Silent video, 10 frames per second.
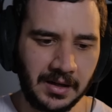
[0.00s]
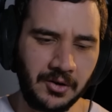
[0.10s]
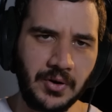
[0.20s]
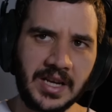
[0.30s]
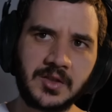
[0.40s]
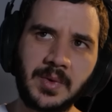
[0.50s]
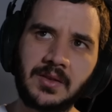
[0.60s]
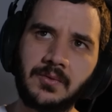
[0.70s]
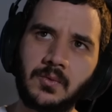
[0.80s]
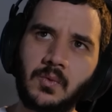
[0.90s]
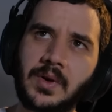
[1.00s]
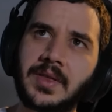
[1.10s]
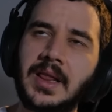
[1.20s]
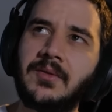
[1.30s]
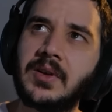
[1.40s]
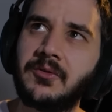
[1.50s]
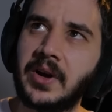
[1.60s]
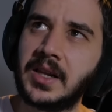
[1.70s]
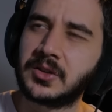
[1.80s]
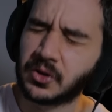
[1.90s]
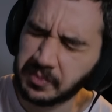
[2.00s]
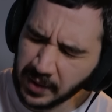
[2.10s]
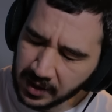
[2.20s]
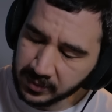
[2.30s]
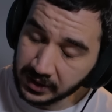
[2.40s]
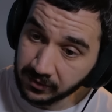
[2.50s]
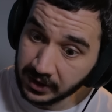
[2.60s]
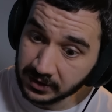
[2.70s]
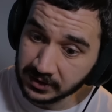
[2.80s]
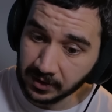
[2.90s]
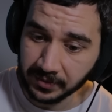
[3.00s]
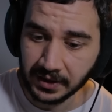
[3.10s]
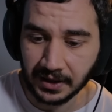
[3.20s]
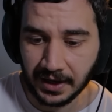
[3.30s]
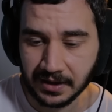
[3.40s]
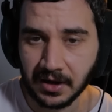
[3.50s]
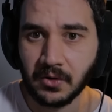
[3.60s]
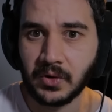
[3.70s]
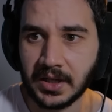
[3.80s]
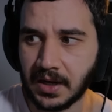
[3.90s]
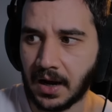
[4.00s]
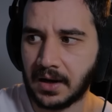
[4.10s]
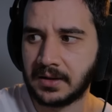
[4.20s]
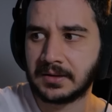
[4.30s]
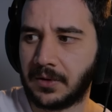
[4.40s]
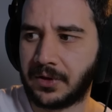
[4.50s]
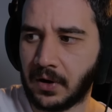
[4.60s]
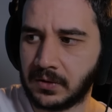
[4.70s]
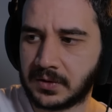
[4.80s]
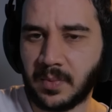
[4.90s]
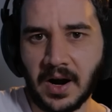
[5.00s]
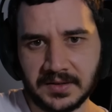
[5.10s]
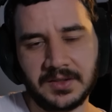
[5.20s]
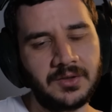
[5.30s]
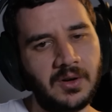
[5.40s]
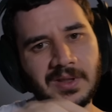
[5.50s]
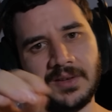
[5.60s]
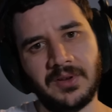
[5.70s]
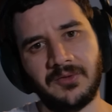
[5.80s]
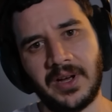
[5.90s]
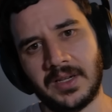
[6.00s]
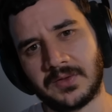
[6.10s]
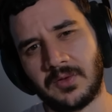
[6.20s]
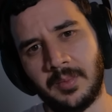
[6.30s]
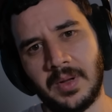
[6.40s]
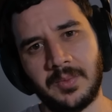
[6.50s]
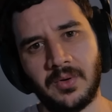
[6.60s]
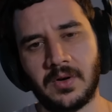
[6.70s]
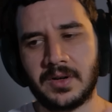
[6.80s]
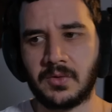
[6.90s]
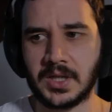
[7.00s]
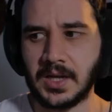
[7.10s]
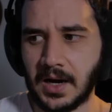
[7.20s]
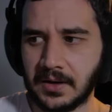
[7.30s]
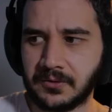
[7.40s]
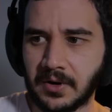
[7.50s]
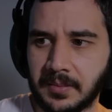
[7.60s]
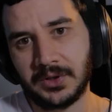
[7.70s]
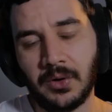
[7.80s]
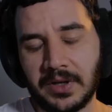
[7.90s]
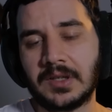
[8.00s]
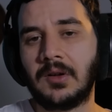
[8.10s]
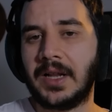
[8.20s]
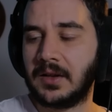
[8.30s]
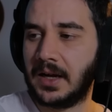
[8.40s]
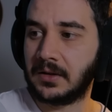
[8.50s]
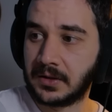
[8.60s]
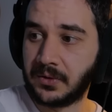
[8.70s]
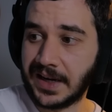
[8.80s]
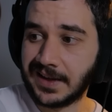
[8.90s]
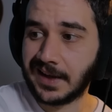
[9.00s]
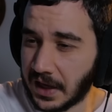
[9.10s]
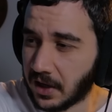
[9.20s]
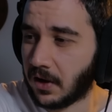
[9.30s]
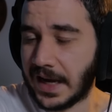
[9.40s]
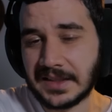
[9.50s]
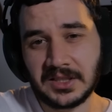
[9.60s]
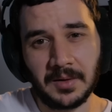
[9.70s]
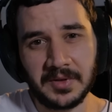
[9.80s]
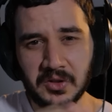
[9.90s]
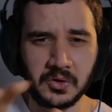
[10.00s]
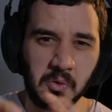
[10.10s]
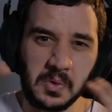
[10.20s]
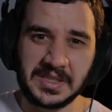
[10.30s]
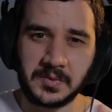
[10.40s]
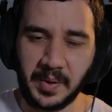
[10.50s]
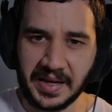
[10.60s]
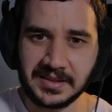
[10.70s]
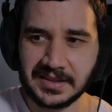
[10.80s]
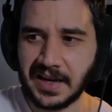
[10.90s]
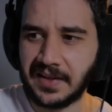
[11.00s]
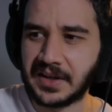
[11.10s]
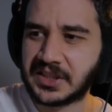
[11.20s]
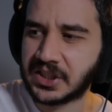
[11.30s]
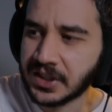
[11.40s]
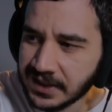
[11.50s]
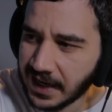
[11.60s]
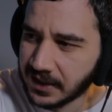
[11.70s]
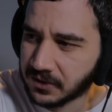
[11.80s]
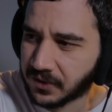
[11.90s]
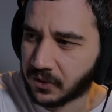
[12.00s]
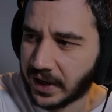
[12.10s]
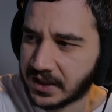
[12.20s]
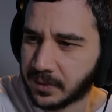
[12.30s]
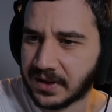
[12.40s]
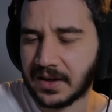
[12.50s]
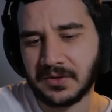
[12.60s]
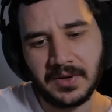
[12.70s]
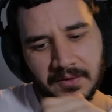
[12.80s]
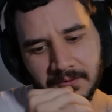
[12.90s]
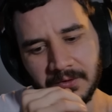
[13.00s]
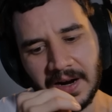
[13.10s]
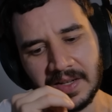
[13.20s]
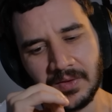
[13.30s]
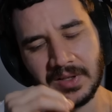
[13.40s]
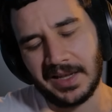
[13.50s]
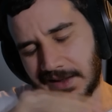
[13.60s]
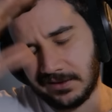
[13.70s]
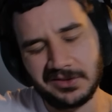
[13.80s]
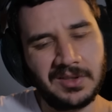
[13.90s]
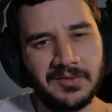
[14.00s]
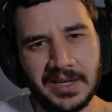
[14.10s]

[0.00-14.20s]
arrangement with living failures, or maybe even it's something like Radahn. Those bosses, you know, living failures from Bloodborne, Radahn from the original Elden Ring, they all had something to do with space. And there's certain kinds of arrangement that you can find even like in stuff